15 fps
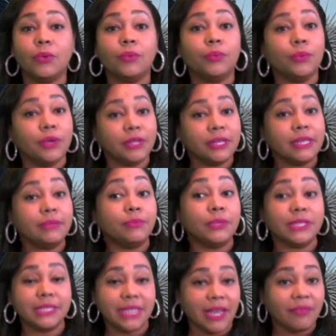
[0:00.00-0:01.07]

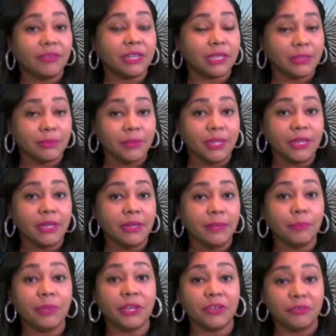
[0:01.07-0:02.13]
would definitely be
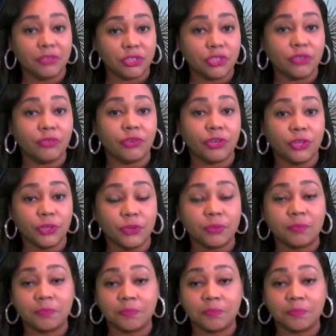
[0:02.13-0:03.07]
beneficial for you.